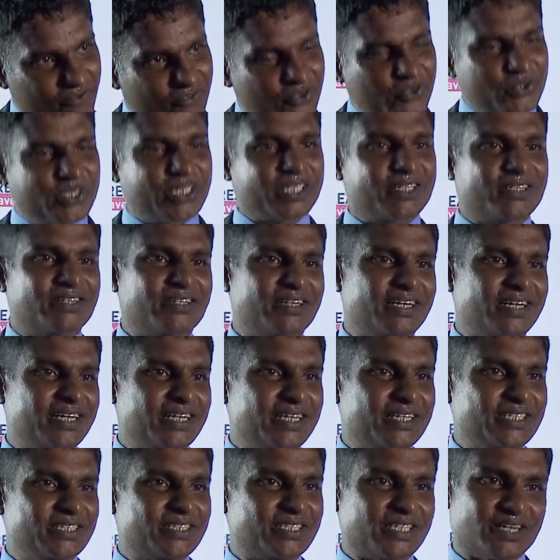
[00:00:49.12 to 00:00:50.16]
for the
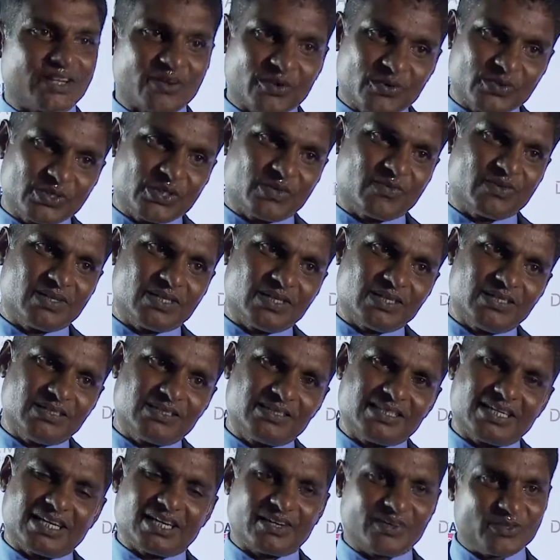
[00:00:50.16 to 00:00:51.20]
clients around the
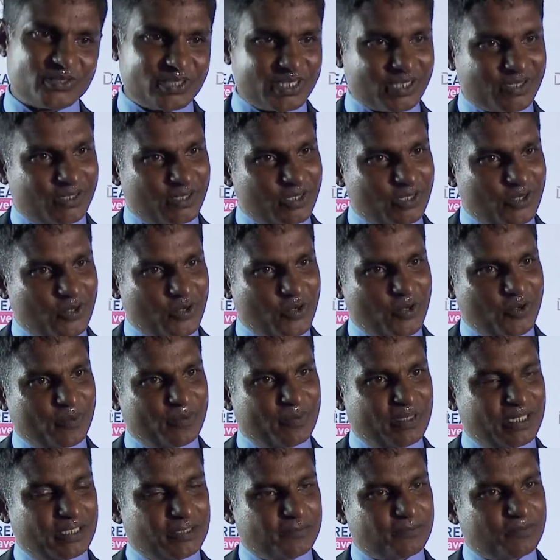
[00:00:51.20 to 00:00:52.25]
world, around the globe.
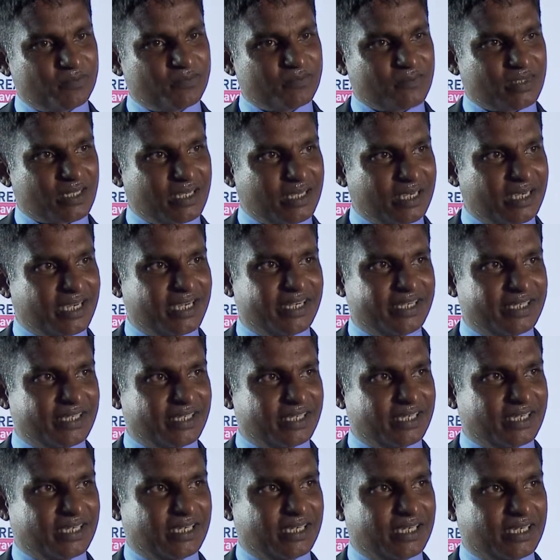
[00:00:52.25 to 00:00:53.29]
And
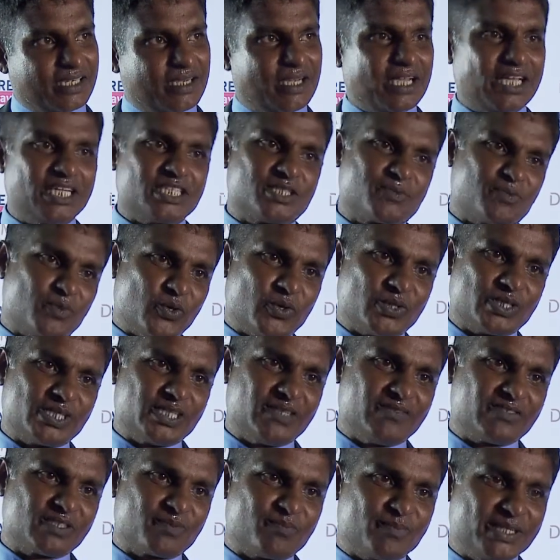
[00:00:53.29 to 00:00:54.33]
as
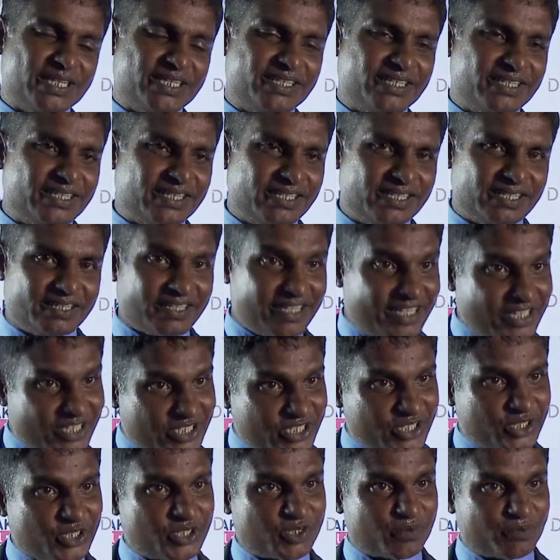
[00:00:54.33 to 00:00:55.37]
Maldives being the
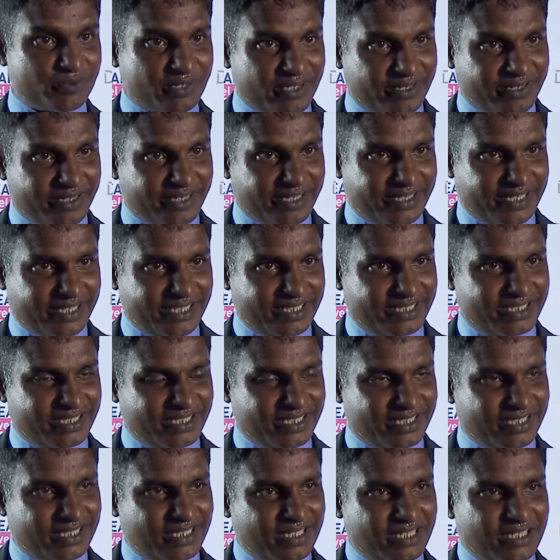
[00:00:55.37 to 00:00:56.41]
nature's
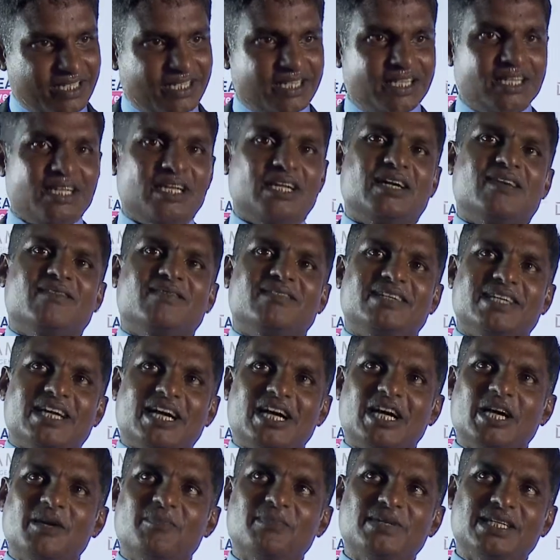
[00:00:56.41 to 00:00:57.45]
paradise, we are
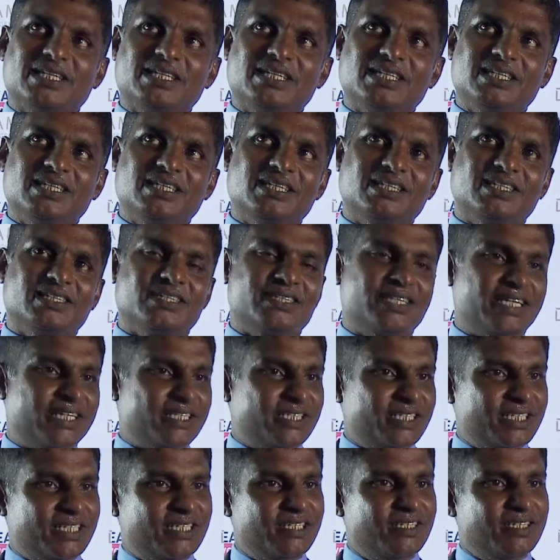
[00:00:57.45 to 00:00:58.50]
happy
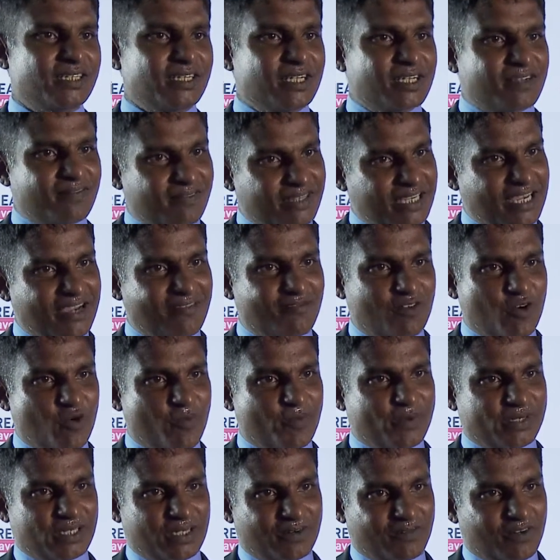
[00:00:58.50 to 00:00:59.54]
that we have
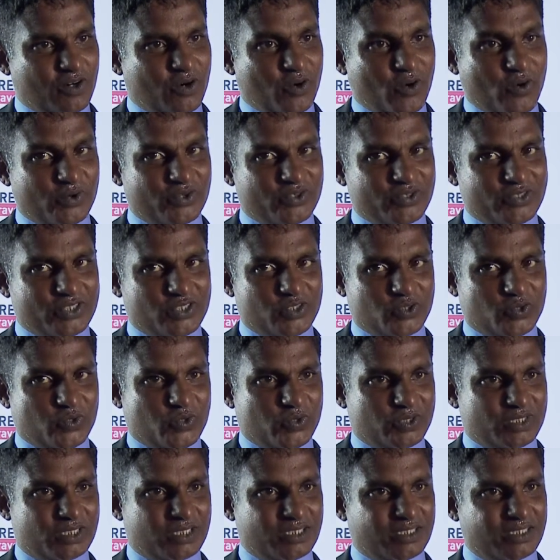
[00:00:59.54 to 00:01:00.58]
opened our own
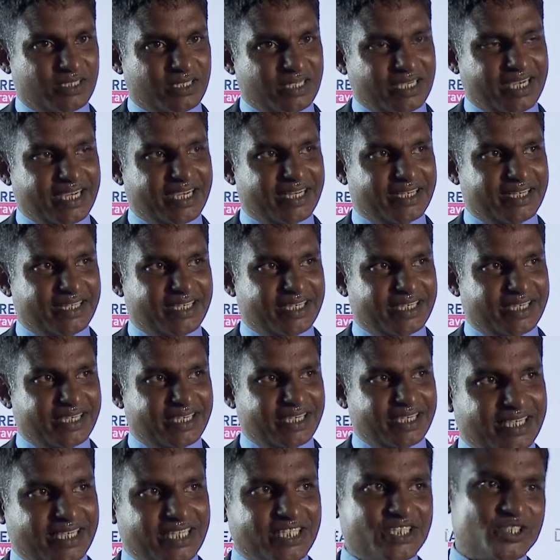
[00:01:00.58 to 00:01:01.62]
resort, and
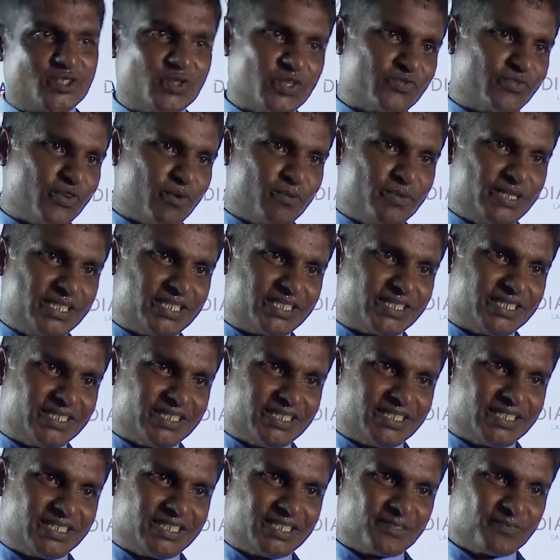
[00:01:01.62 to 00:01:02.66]
it's not for
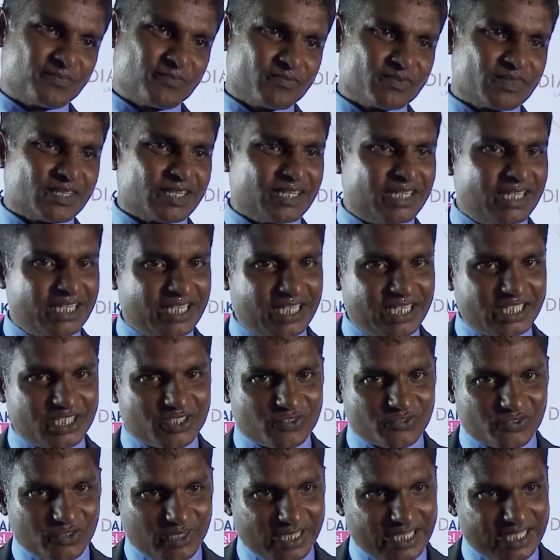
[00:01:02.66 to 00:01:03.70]
business,
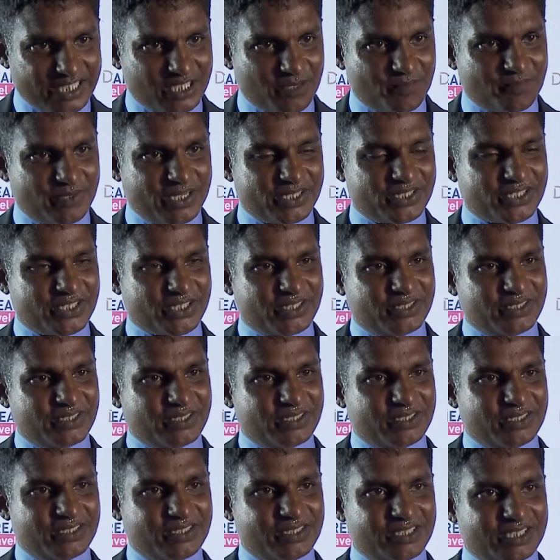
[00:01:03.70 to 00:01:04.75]
it's as a
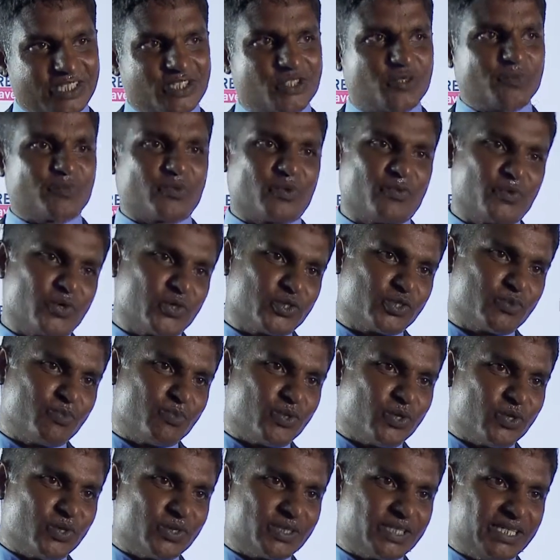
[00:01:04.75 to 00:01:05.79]
passion, just to promote
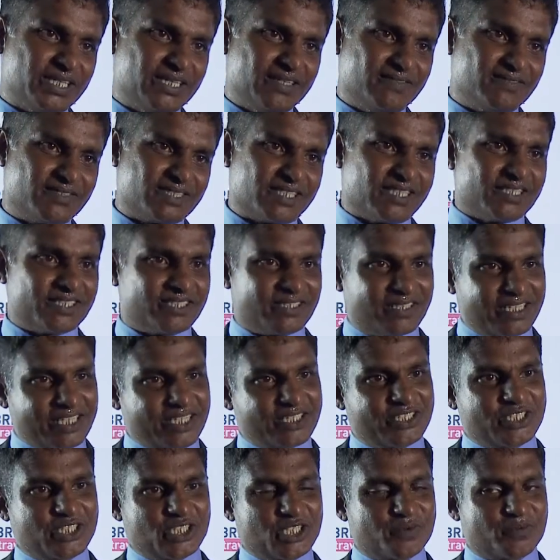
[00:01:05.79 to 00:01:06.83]
Maldives as
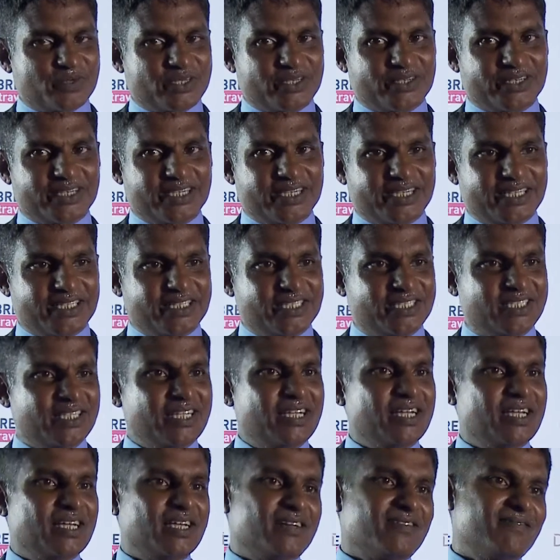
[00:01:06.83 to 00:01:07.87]
nature's paradise.
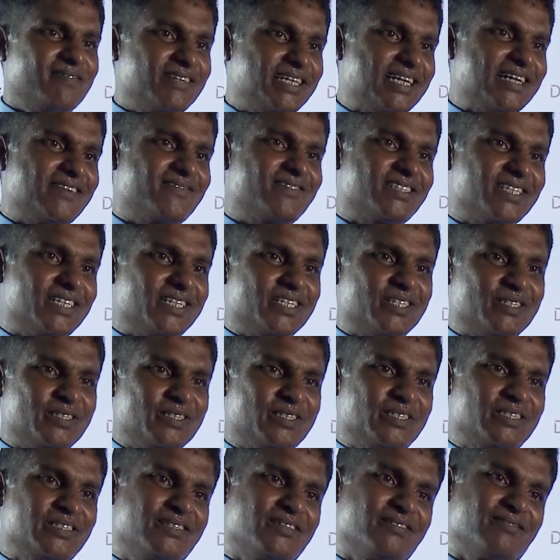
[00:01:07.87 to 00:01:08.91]
We have done
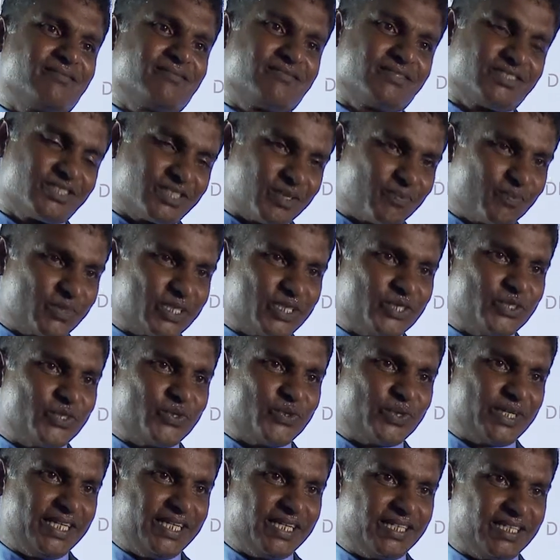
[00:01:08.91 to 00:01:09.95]
something
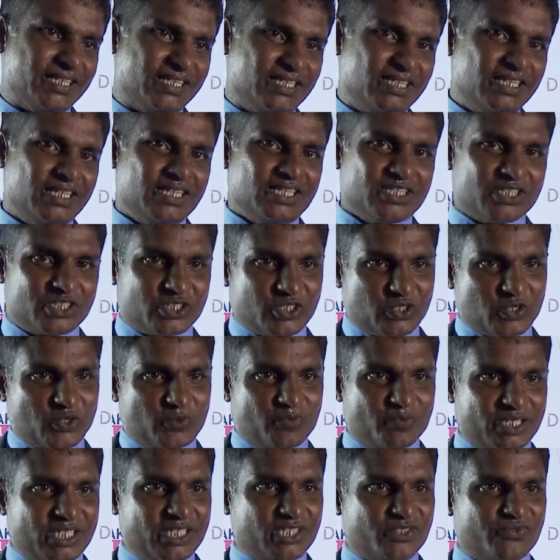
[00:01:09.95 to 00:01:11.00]
unique, so
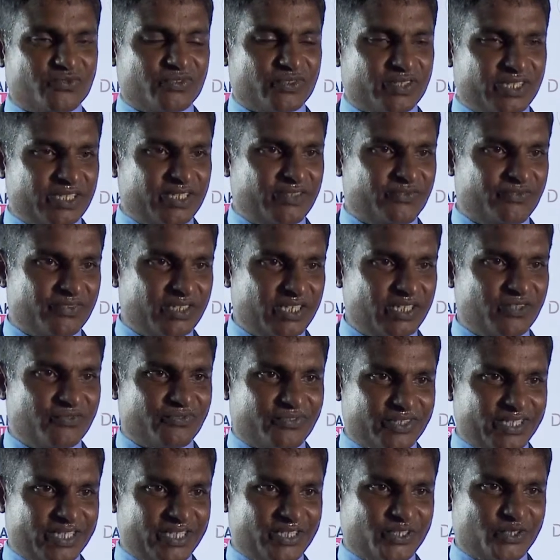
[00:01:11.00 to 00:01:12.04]
please feel
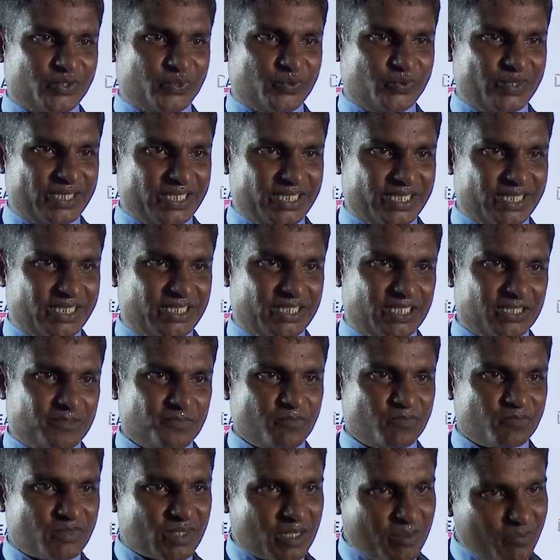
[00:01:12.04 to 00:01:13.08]
free to visit
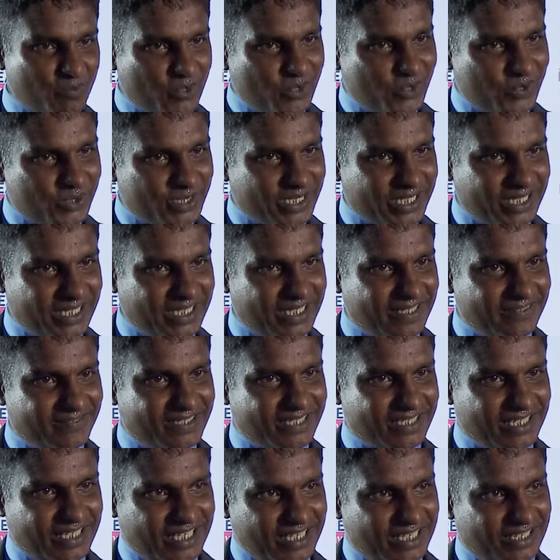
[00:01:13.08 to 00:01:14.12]

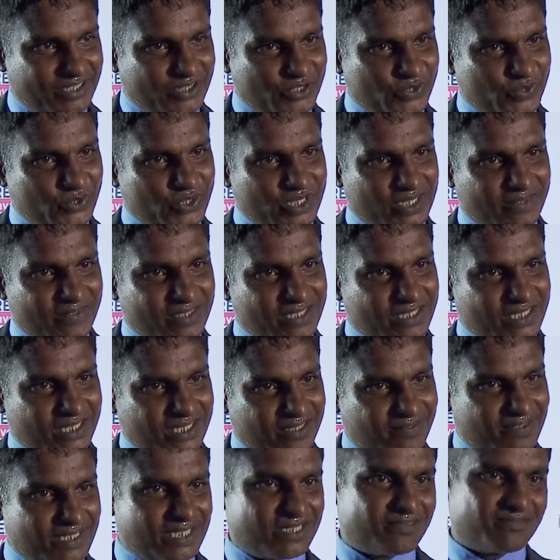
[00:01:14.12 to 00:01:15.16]
Maldives and use our
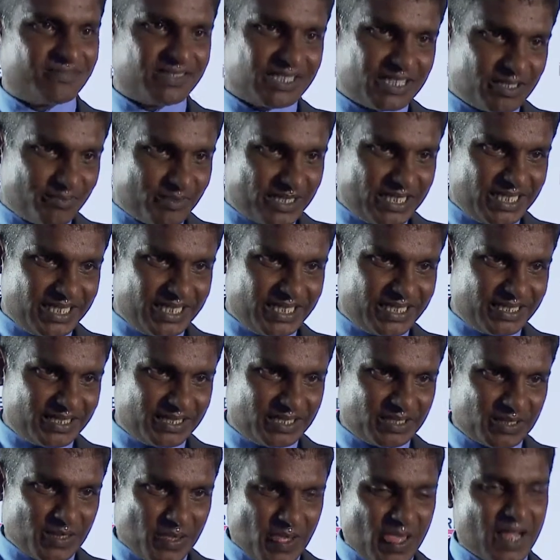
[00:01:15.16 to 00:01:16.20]
service
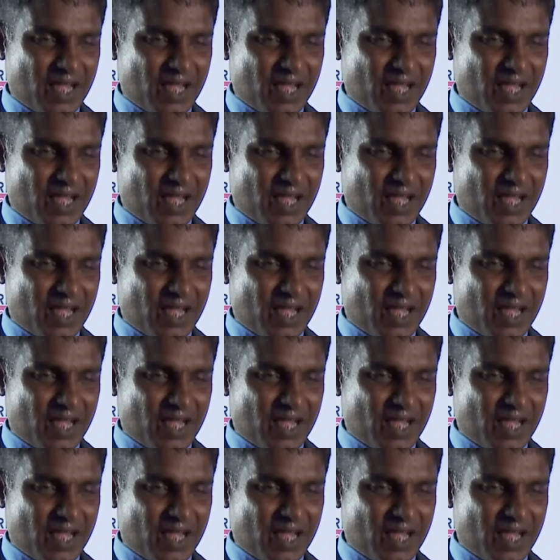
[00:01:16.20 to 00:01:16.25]
Vermilion.